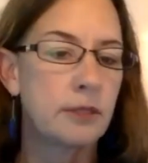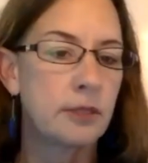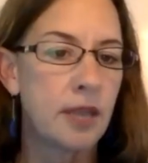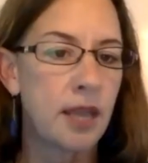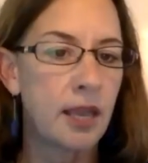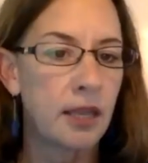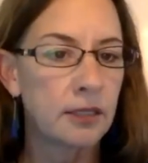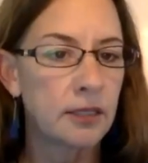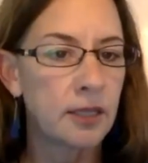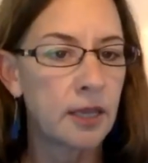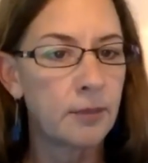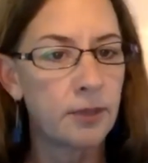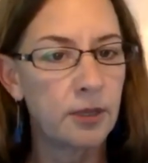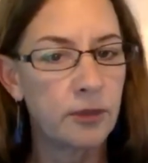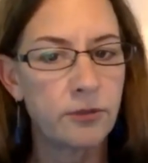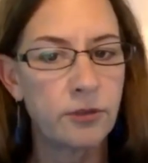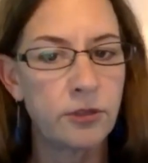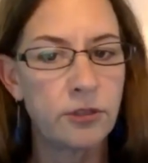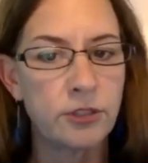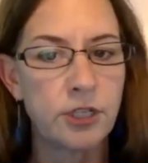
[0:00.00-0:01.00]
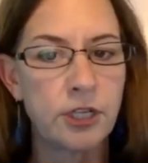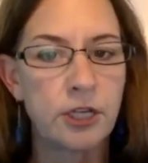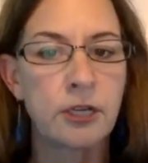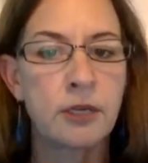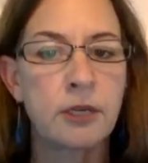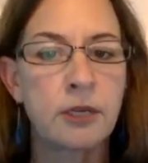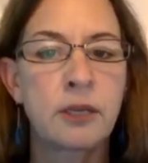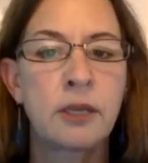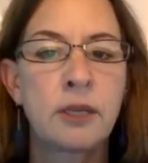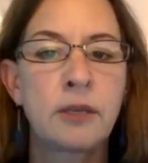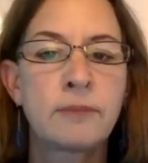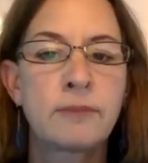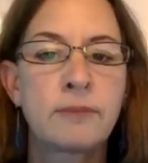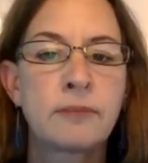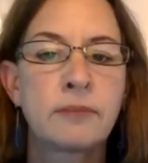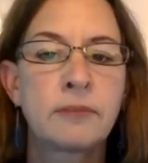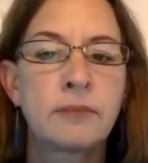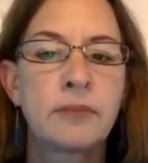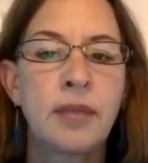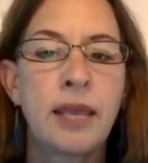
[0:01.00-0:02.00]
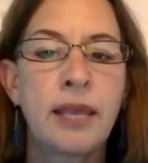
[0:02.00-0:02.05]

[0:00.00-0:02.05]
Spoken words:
and economic future. And